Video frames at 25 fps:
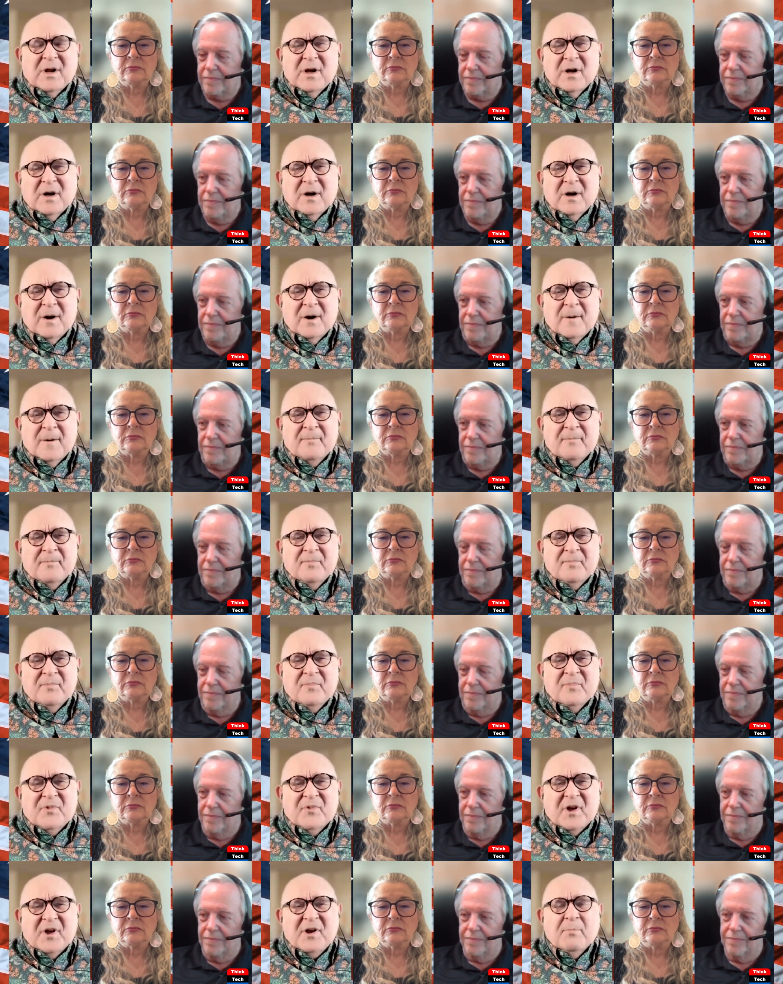
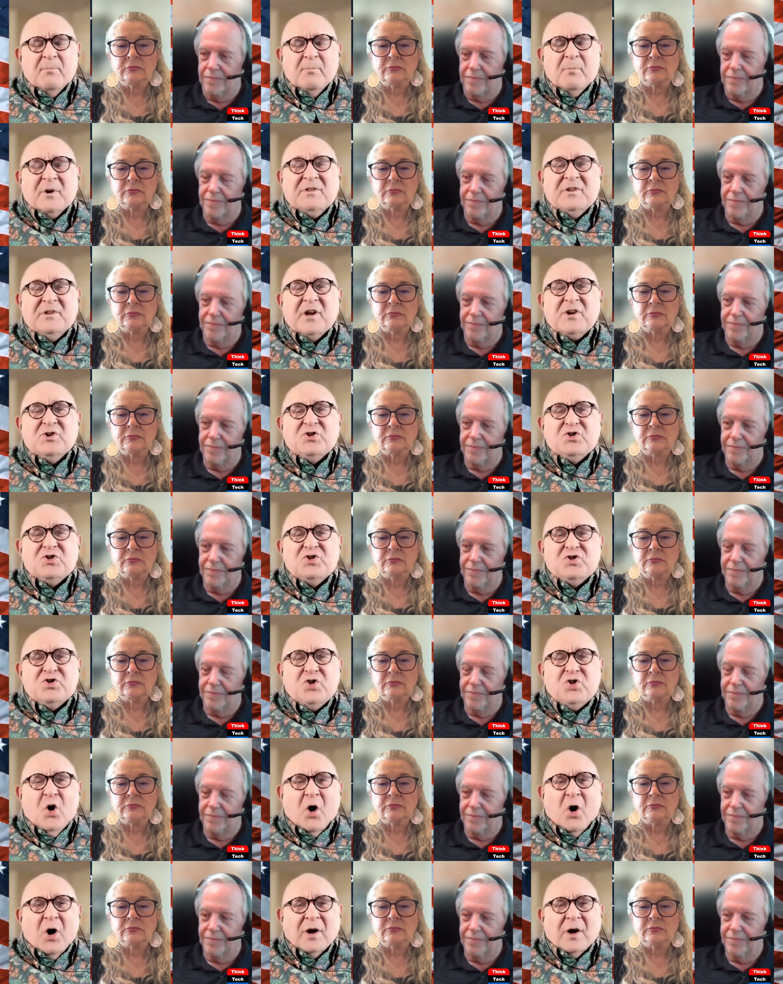Speaker 1: But they
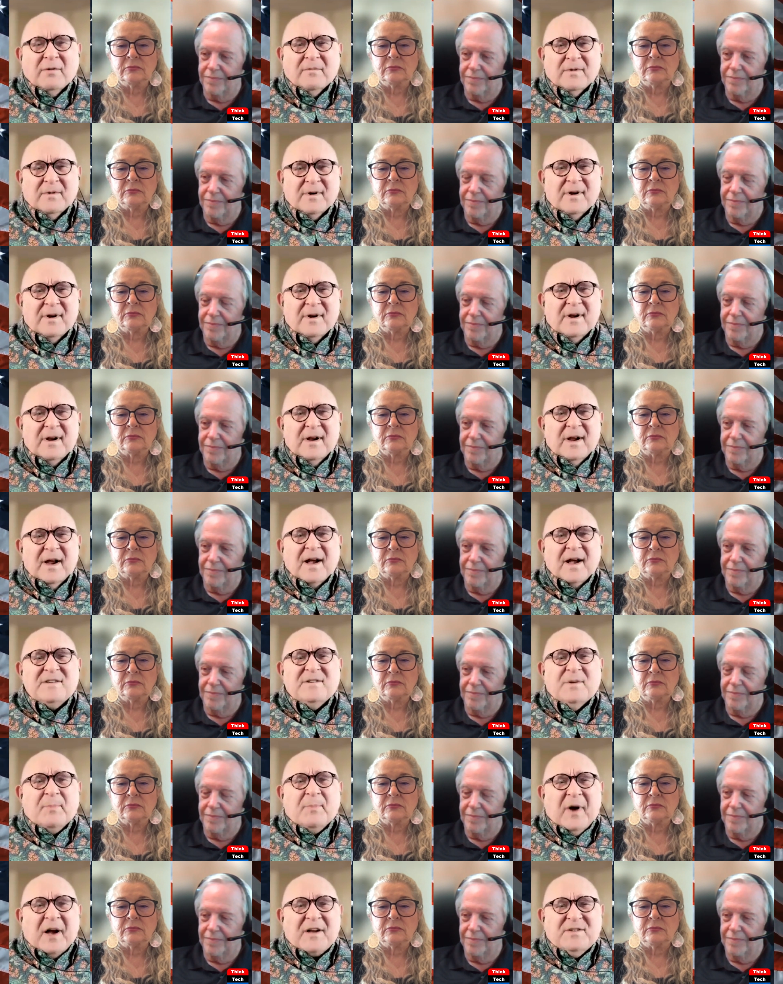saw it
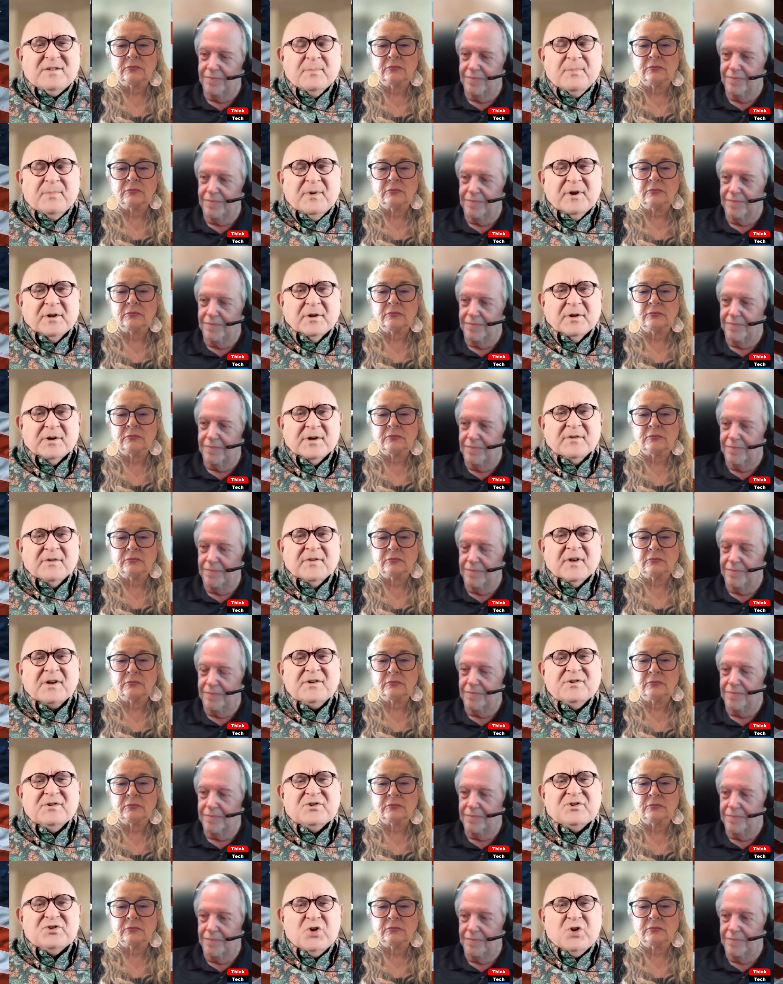as a possibility. They
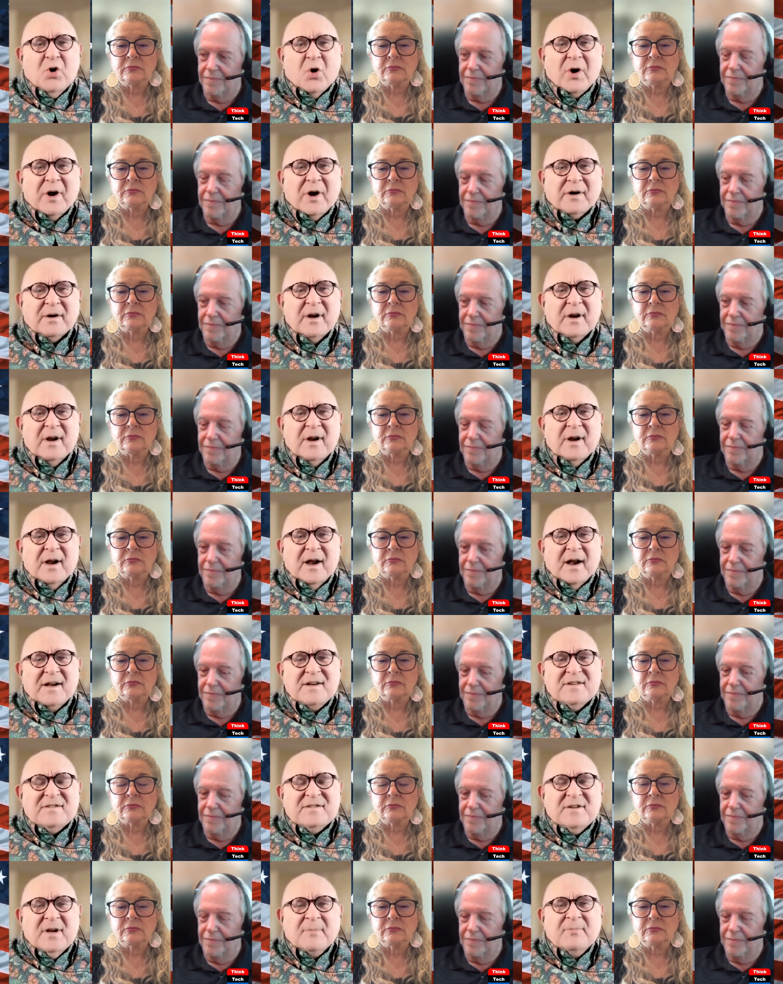saw it
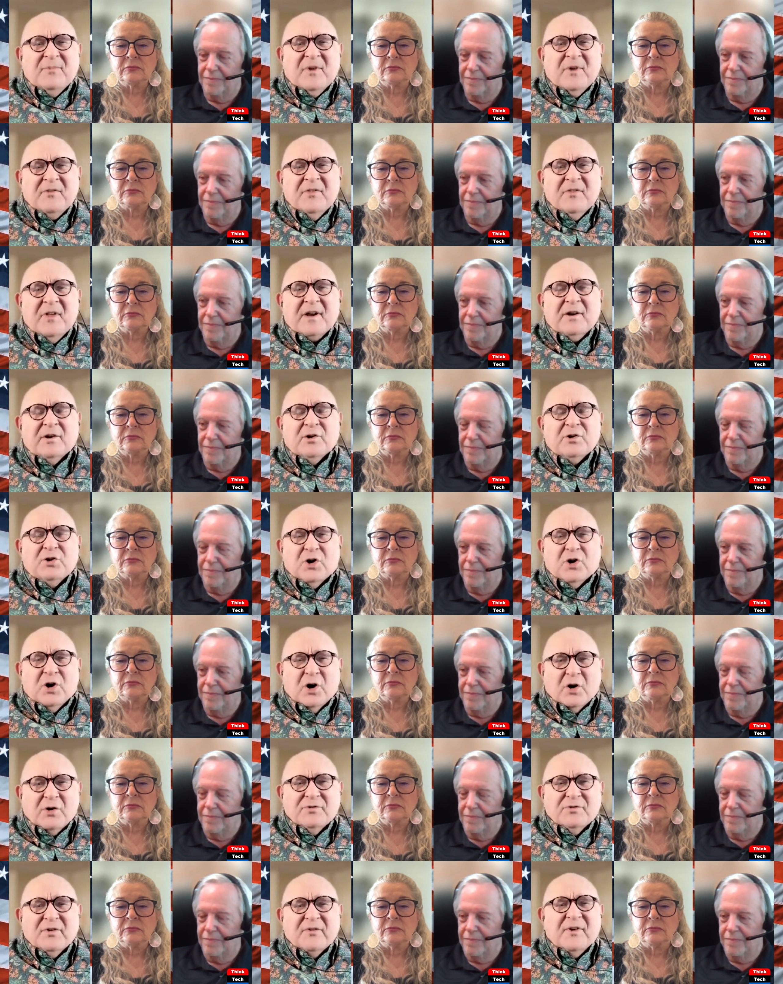as something they could
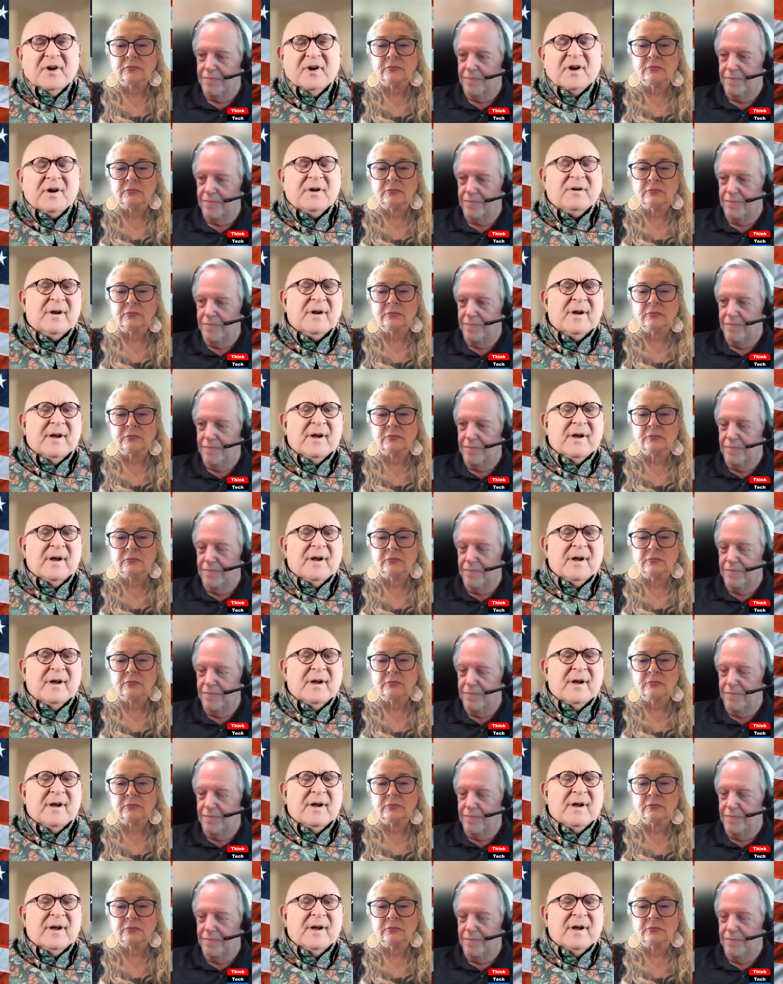cultivate